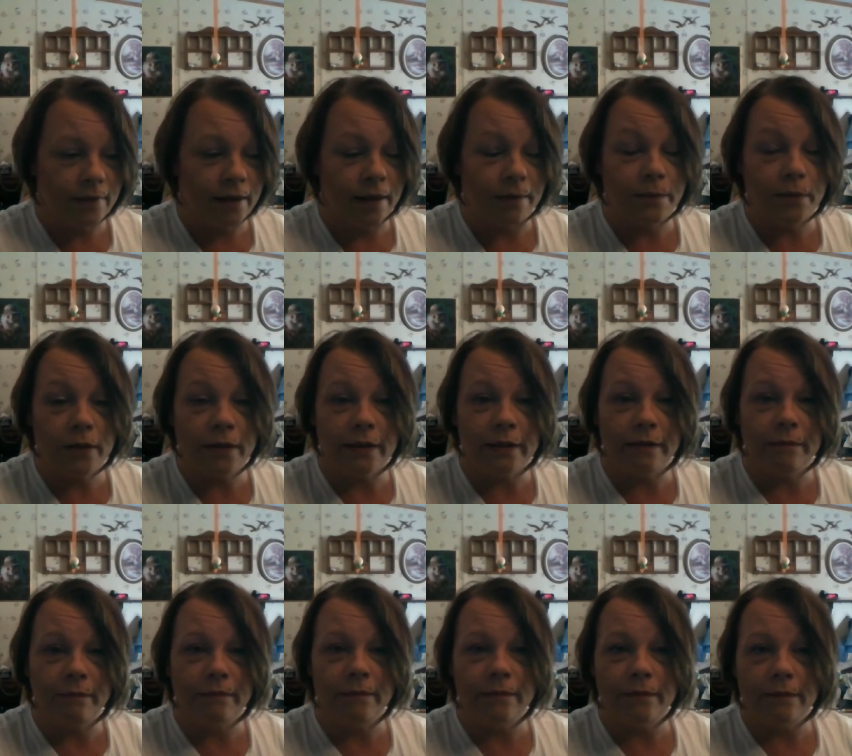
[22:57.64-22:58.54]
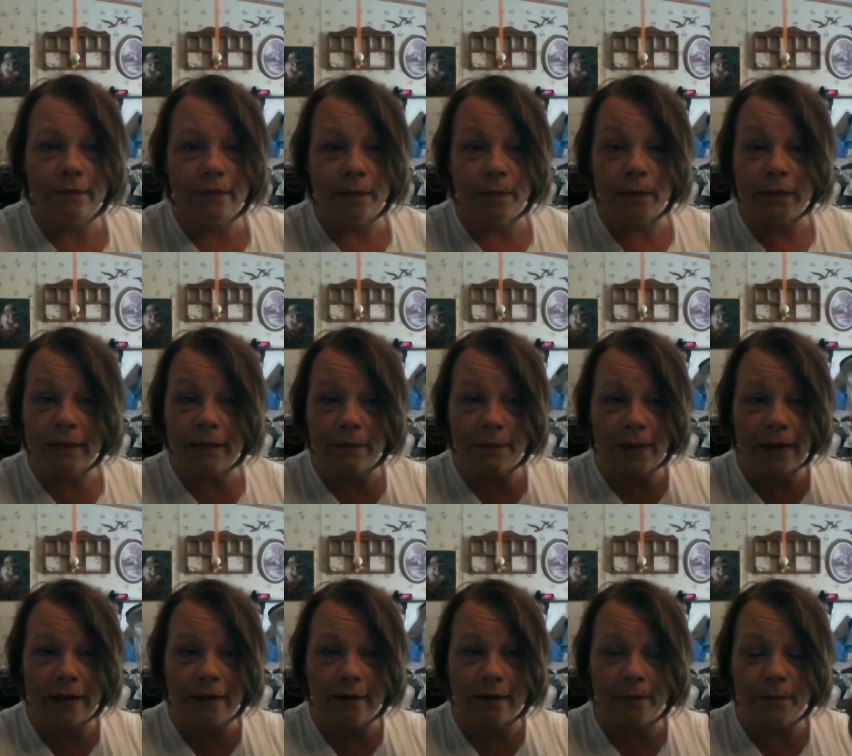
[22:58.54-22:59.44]
I'm just gonna, I'm gonna sit
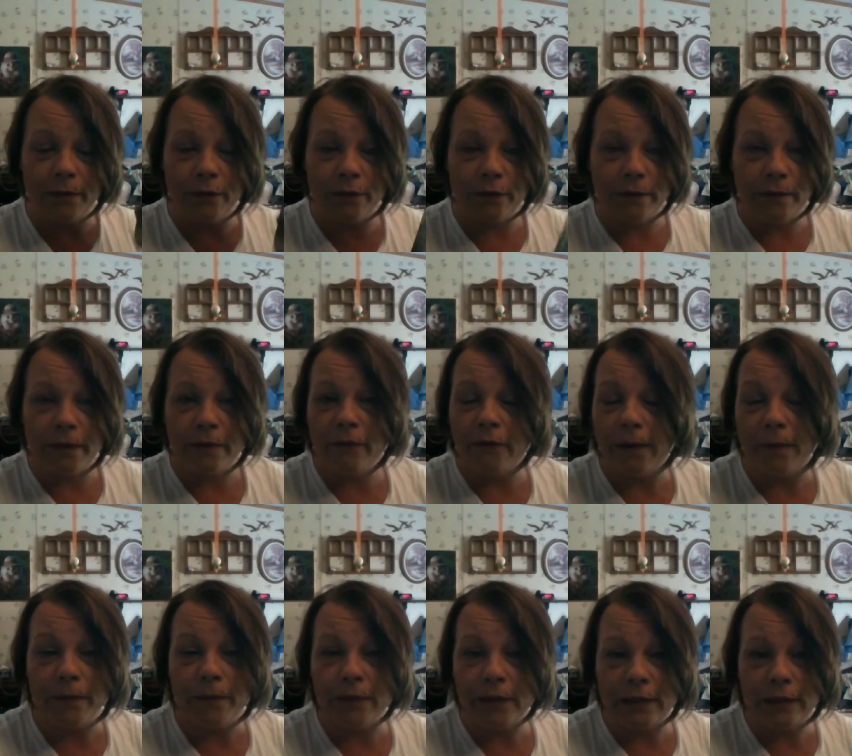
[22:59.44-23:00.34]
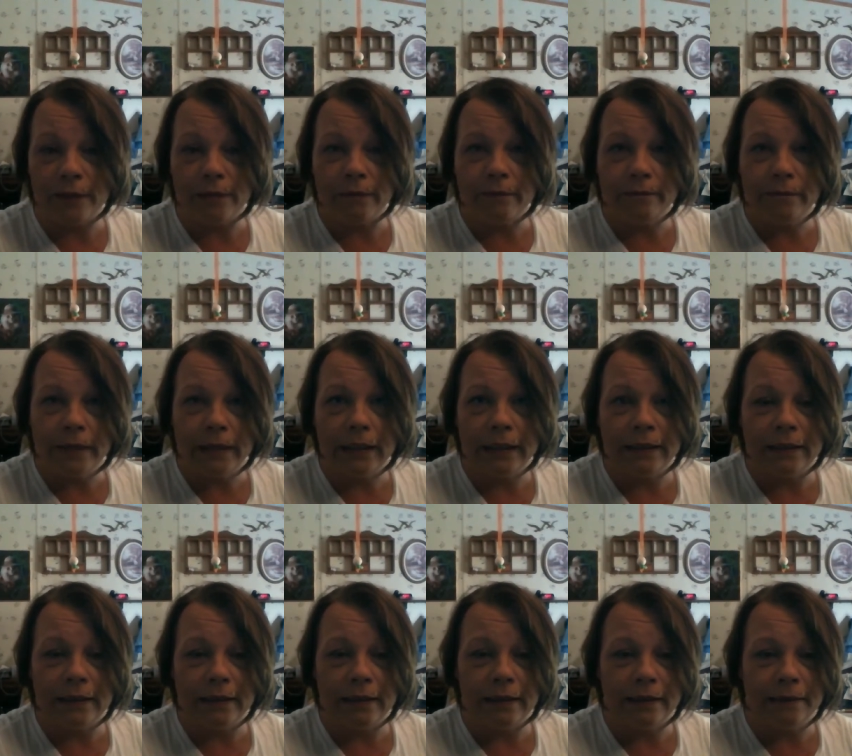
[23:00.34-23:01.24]
back and I'm gonna drink my Frappuccino
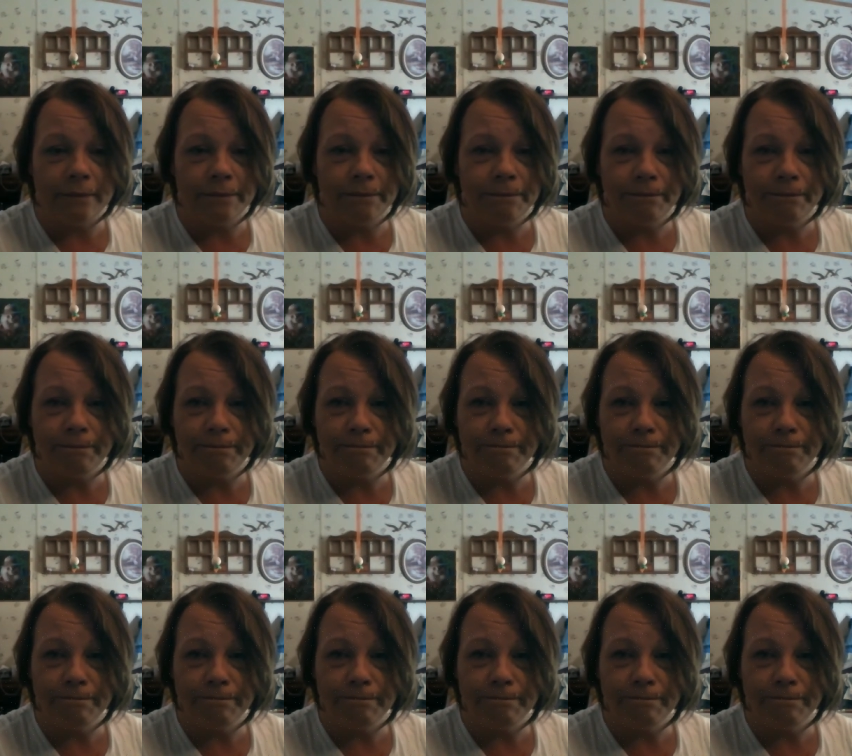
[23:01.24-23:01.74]
and, um,